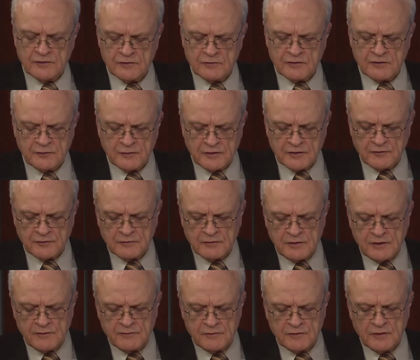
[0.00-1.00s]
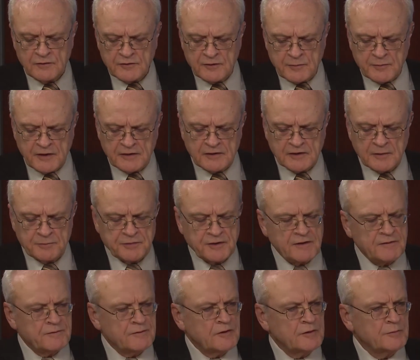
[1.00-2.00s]
interesting because even though they might not pay
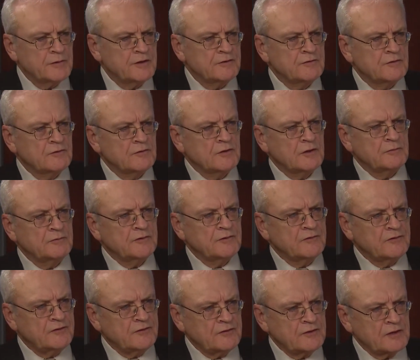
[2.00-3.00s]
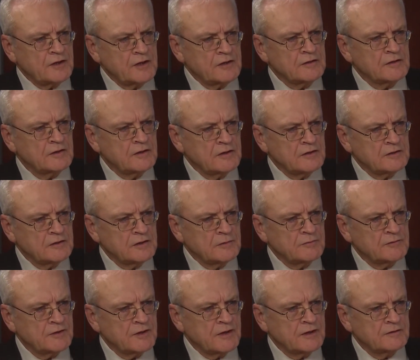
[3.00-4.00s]
very much in terms of state income
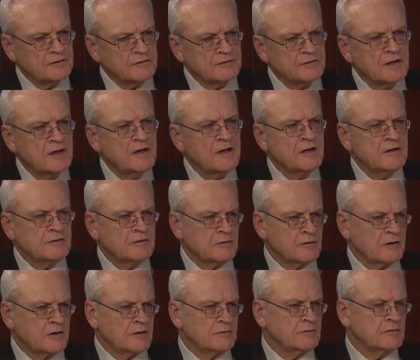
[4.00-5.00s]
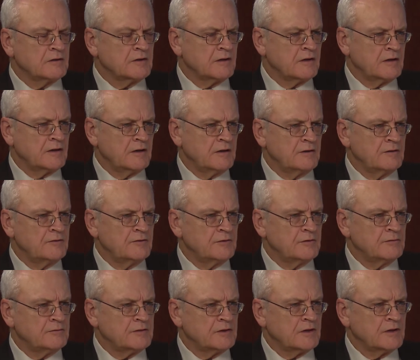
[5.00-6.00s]
taxes, there are other kinds
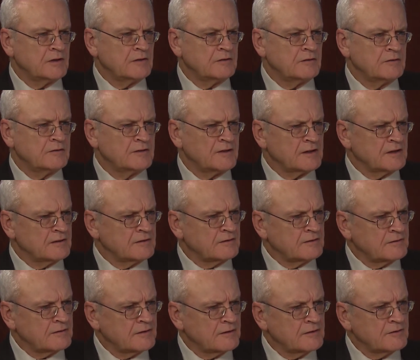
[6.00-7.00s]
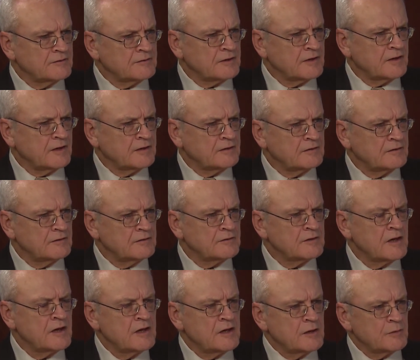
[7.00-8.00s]
of taxes, I guess sales taxes,
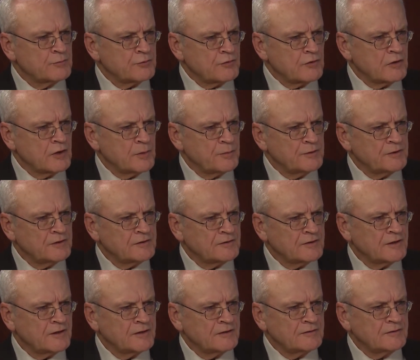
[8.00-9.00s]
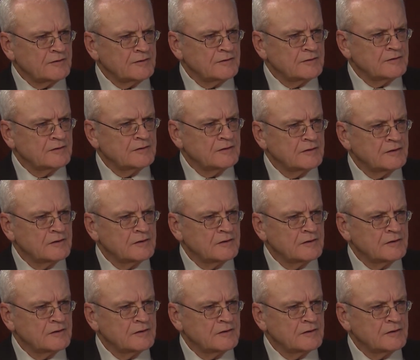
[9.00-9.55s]
property taxes.